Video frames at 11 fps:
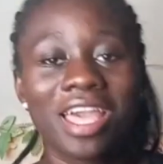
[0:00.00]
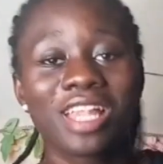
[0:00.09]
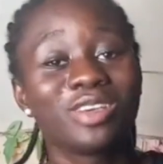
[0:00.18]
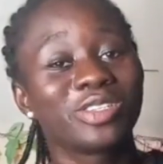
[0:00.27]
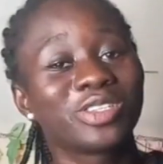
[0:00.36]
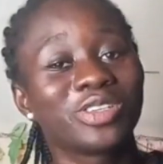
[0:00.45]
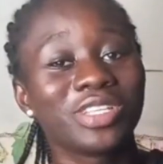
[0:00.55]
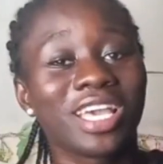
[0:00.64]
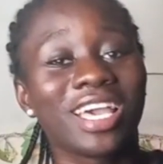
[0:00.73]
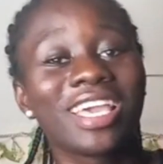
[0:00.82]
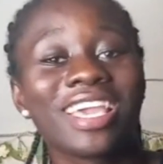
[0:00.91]
Hello,
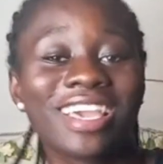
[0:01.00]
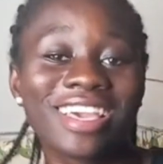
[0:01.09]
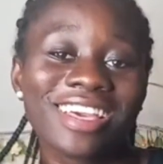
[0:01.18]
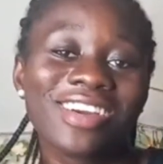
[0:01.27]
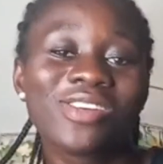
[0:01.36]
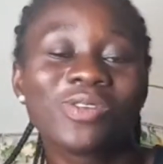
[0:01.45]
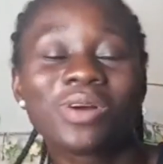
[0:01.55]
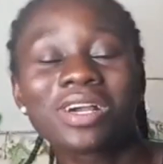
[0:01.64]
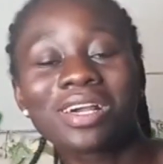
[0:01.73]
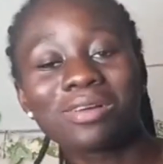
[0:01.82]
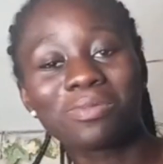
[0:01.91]
Sonia here.
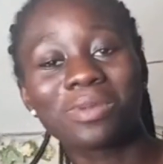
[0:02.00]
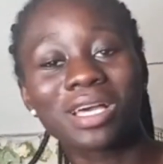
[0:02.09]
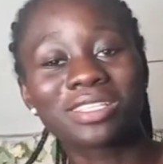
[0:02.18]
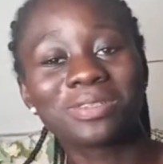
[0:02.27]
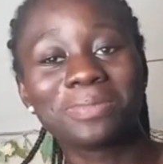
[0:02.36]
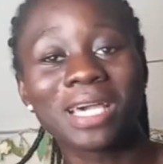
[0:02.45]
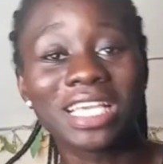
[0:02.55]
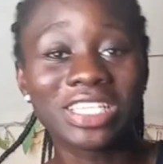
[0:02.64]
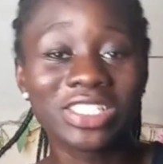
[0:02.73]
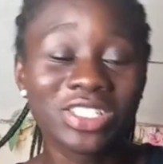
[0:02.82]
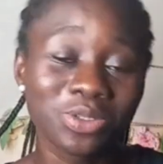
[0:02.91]
Welcome back to my
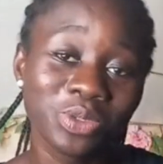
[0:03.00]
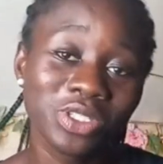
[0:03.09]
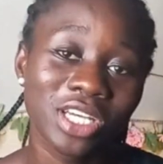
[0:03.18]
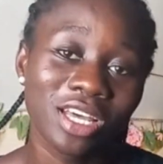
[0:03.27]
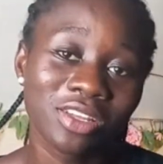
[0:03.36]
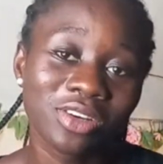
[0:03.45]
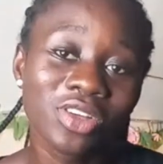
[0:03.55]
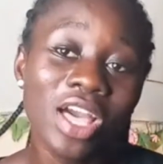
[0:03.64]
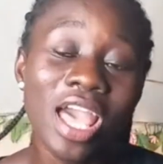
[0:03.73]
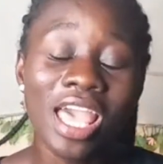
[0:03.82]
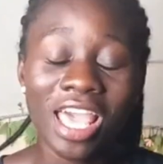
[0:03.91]
YouTube channel.